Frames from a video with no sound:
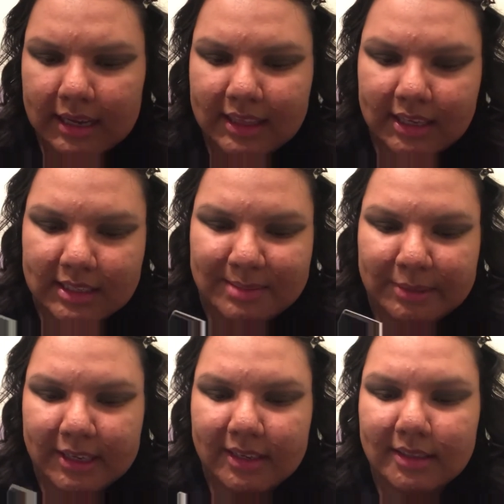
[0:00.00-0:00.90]
I think it's
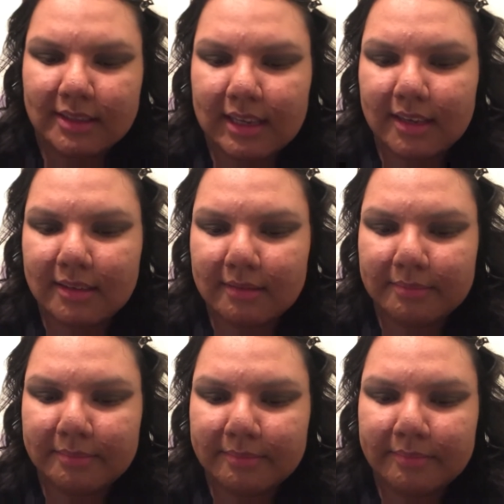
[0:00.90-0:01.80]
pink, it's like
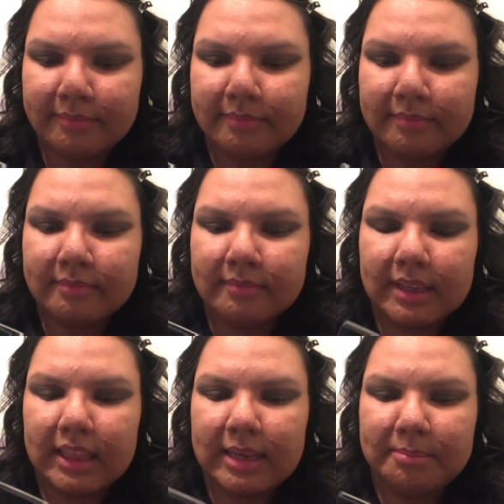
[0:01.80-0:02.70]

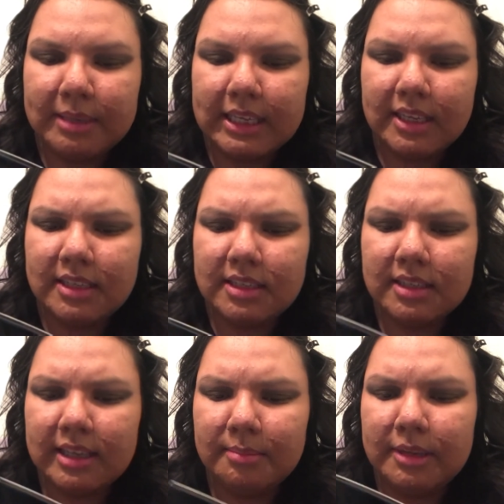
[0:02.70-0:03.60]
a light
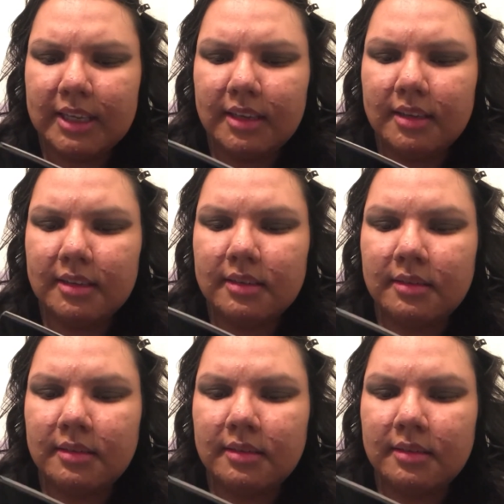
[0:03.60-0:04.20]
peach, light pink.